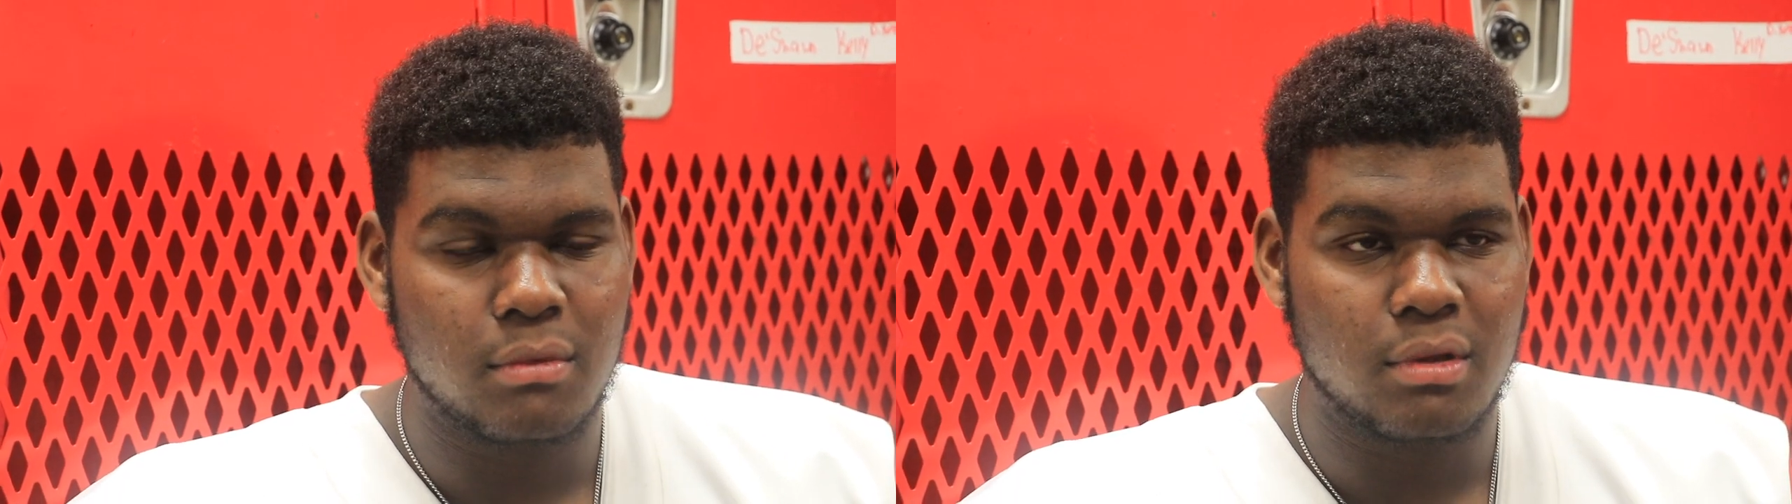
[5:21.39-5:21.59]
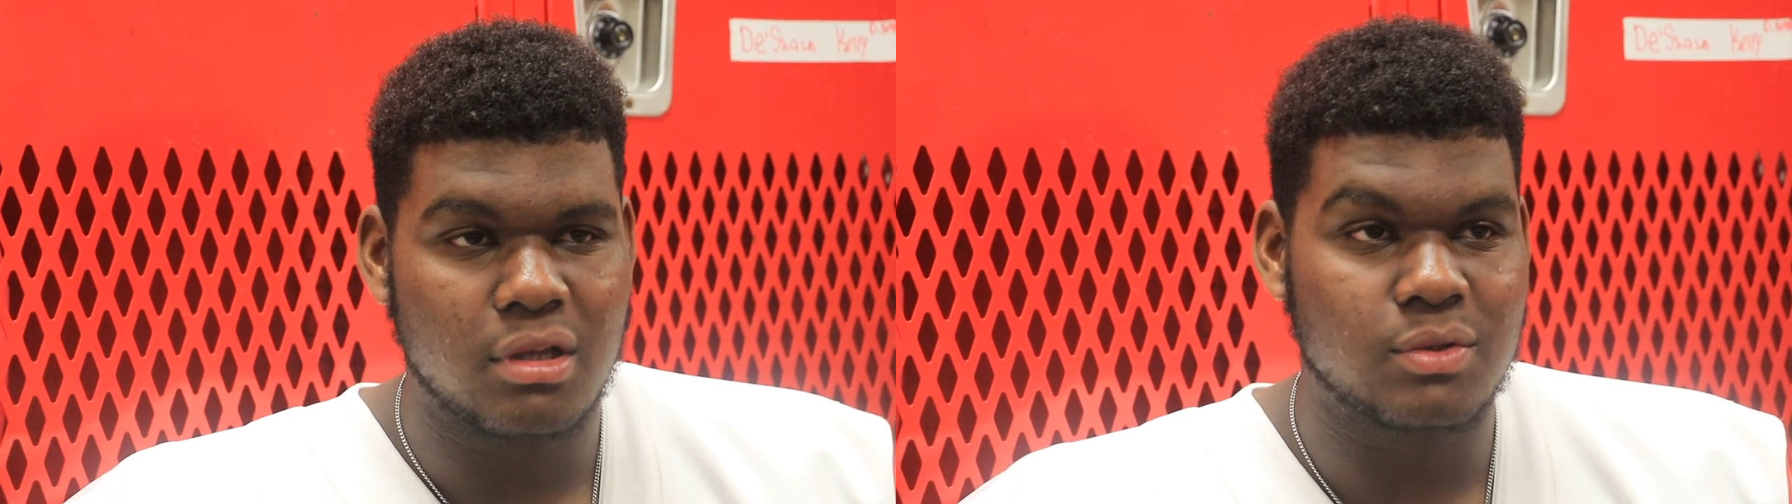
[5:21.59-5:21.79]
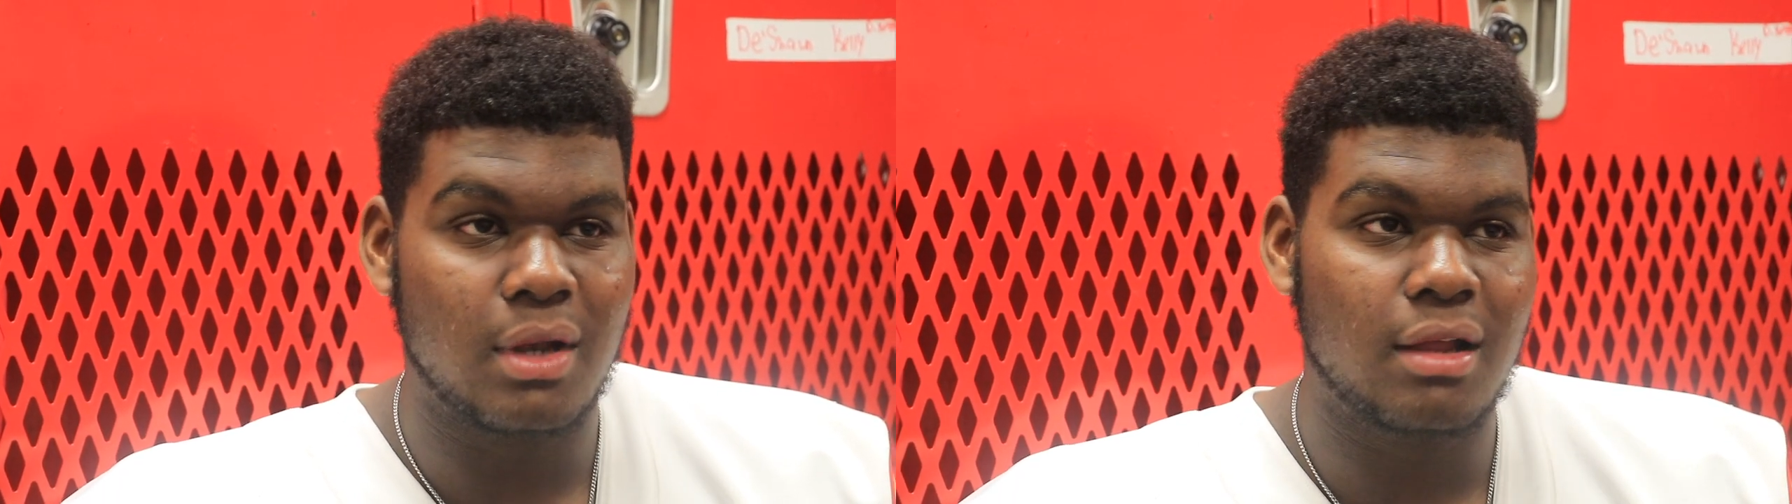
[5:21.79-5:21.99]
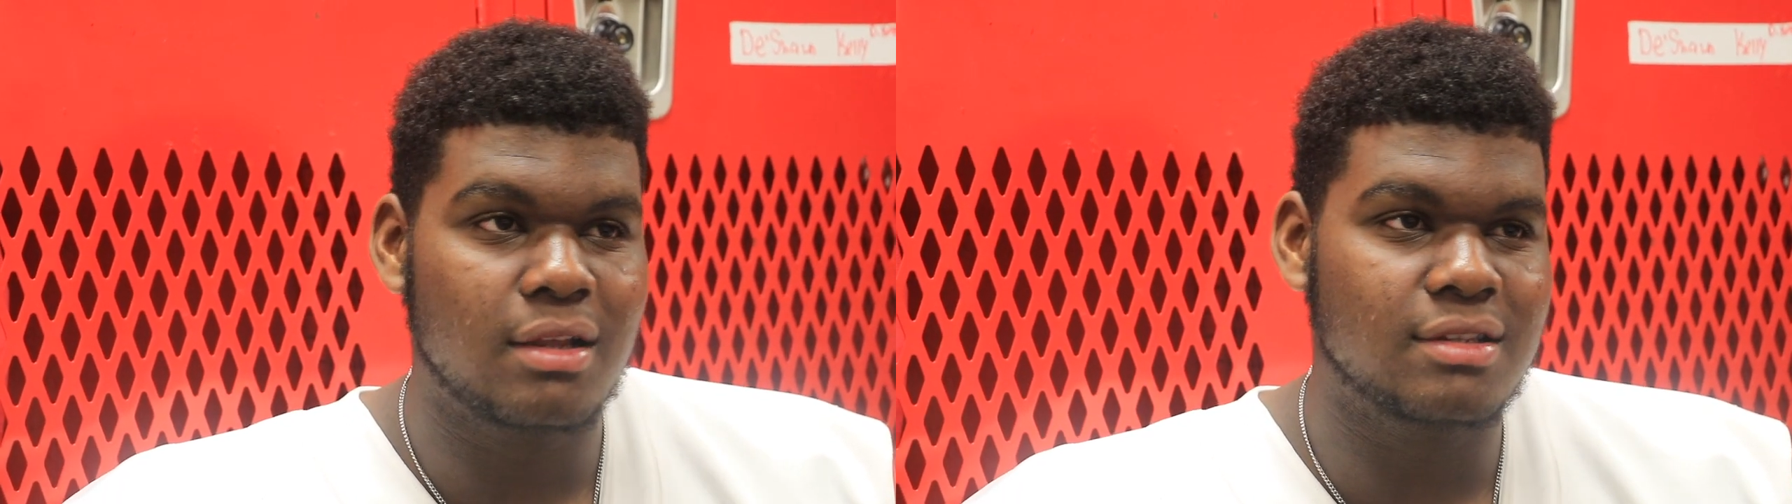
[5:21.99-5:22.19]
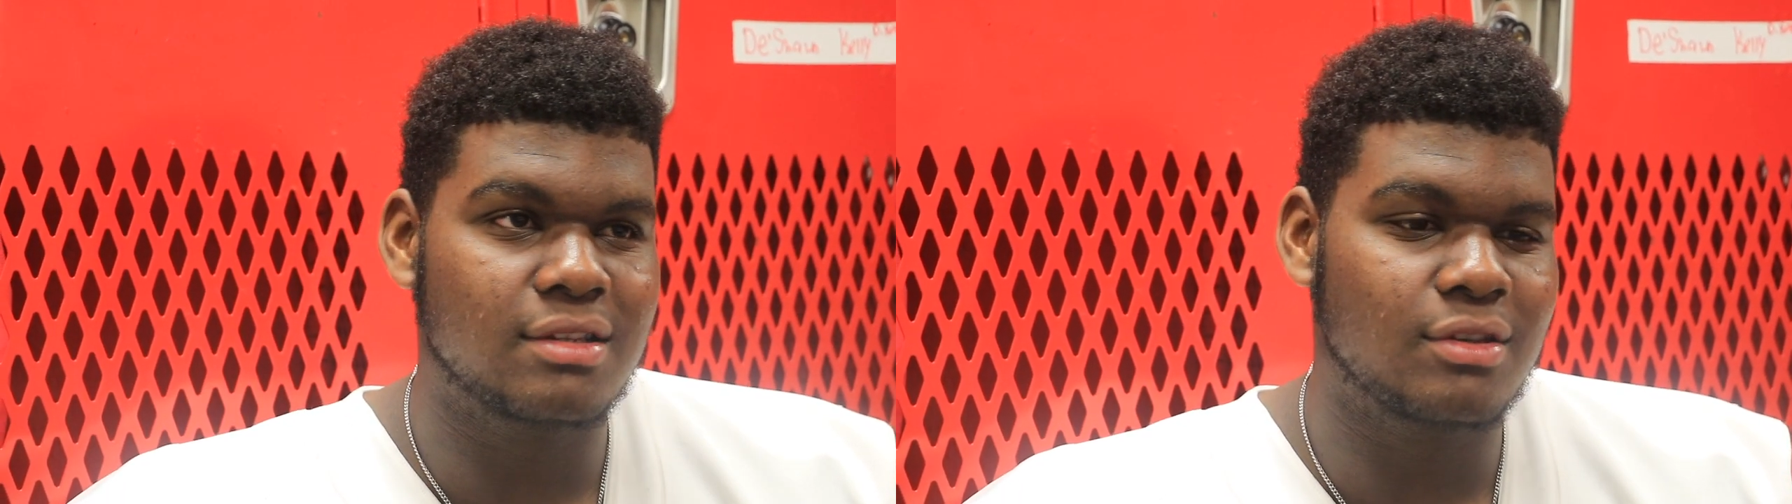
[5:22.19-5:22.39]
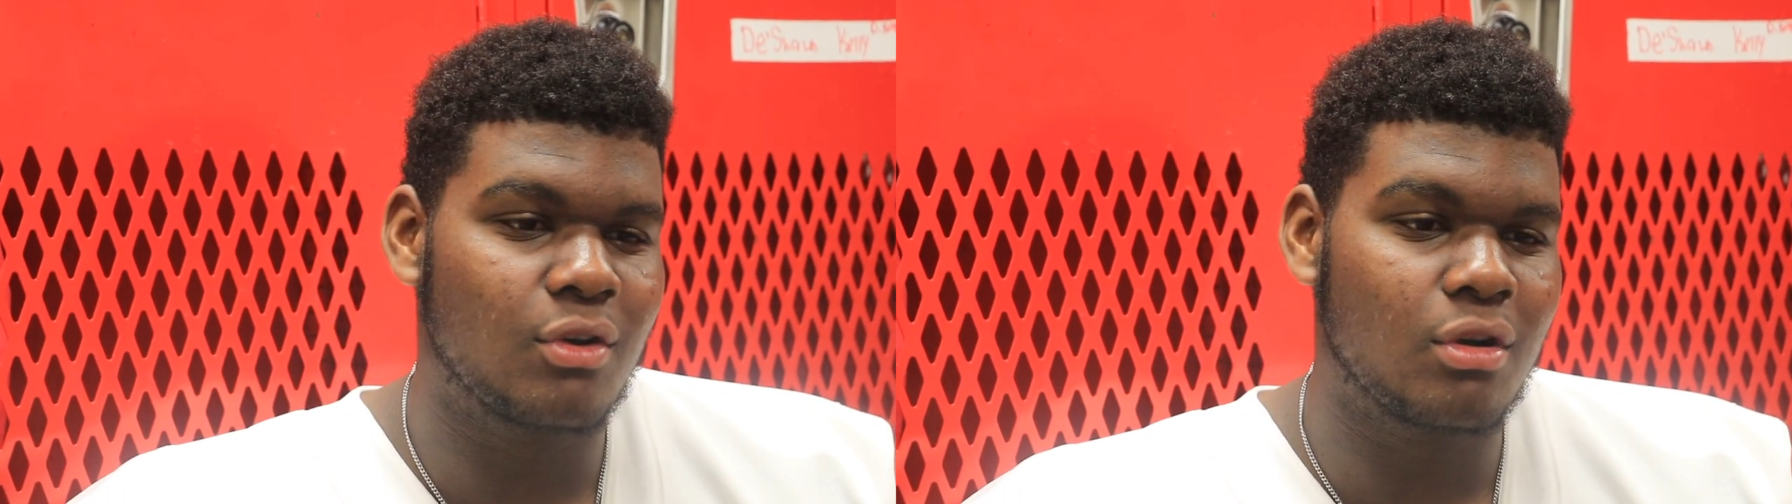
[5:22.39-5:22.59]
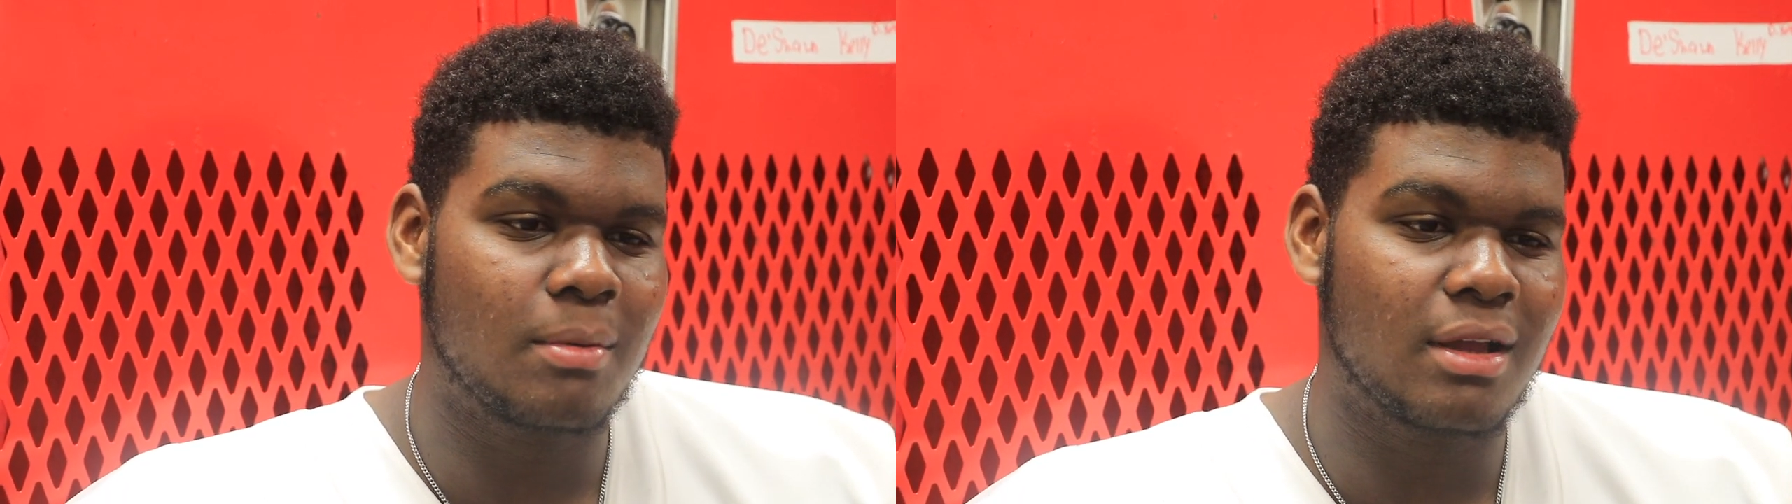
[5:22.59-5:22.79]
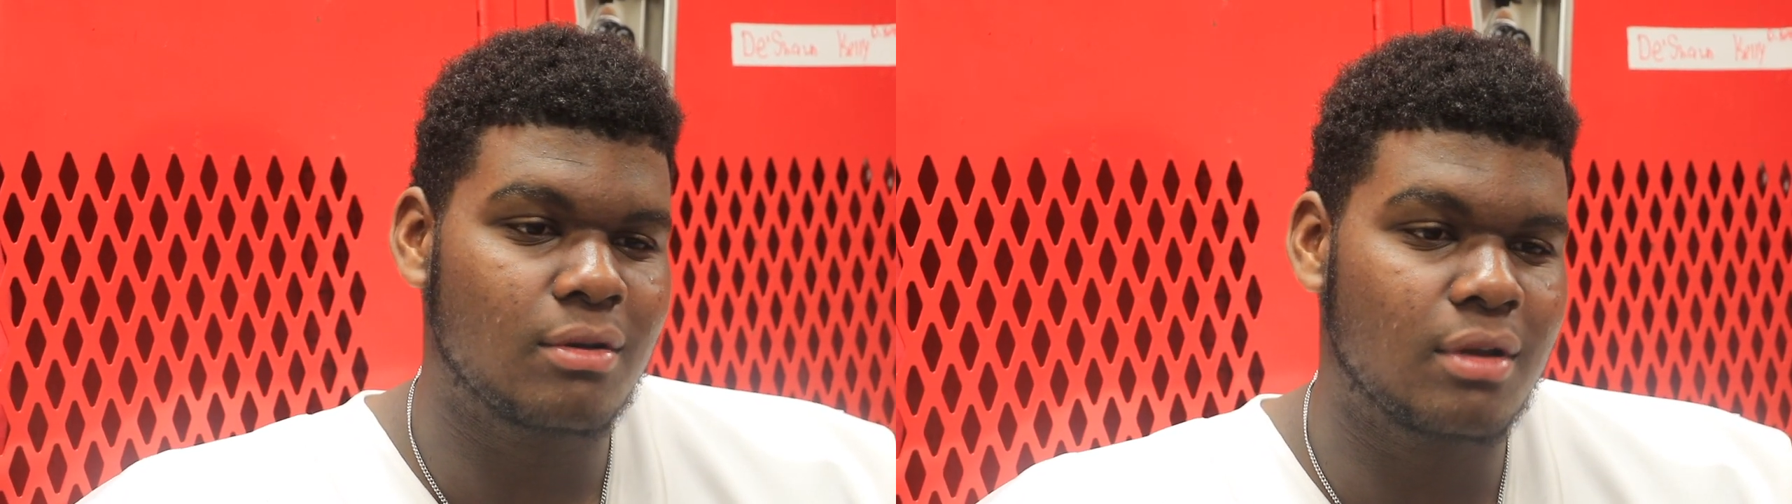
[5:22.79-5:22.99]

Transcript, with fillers: Because without us, the quarterback can